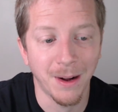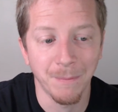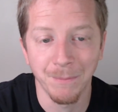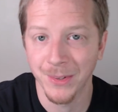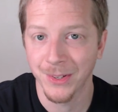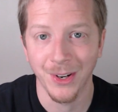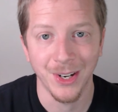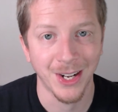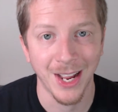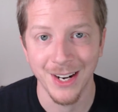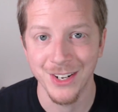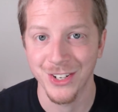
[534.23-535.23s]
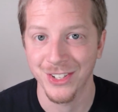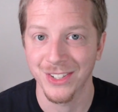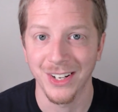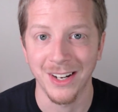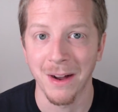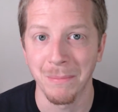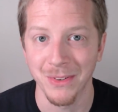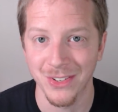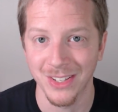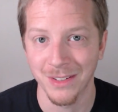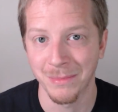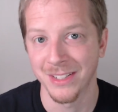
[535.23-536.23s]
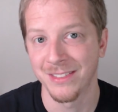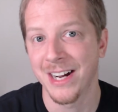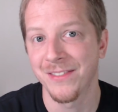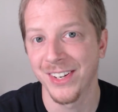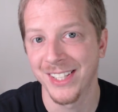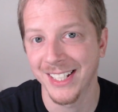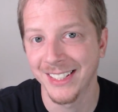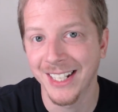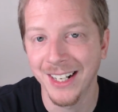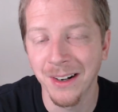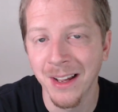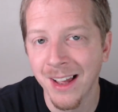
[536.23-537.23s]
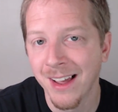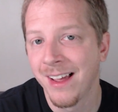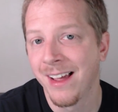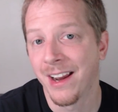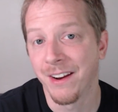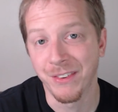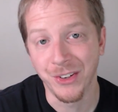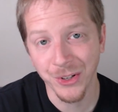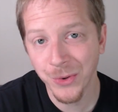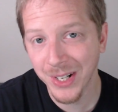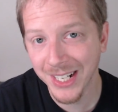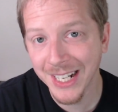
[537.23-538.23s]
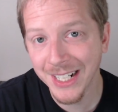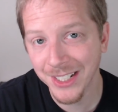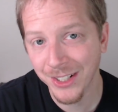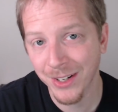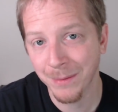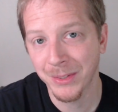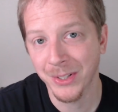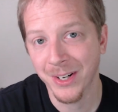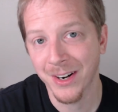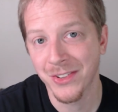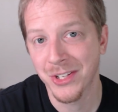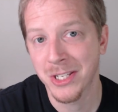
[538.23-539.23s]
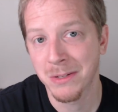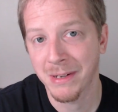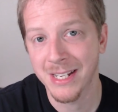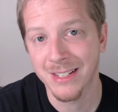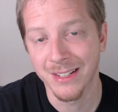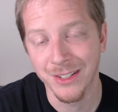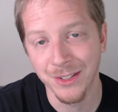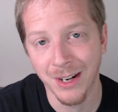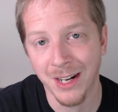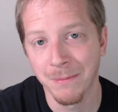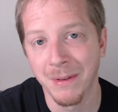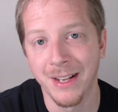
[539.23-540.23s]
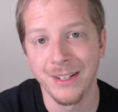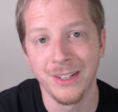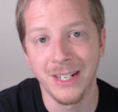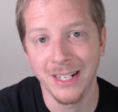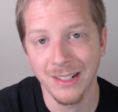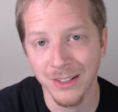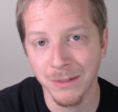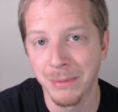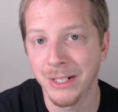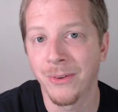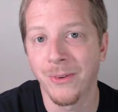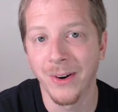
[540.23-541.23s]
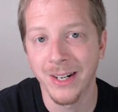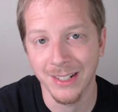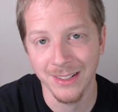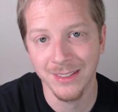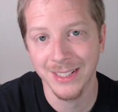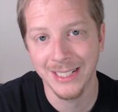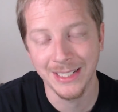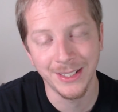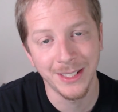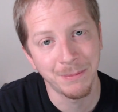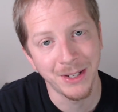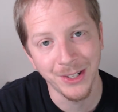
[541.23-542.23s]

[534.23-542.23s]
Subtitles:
You're going to kind of just encompass a little bit of everything there. And if you do want to get into the cryptocurrency space, I do recommend you get a little Bitcoin, a little Ethereum.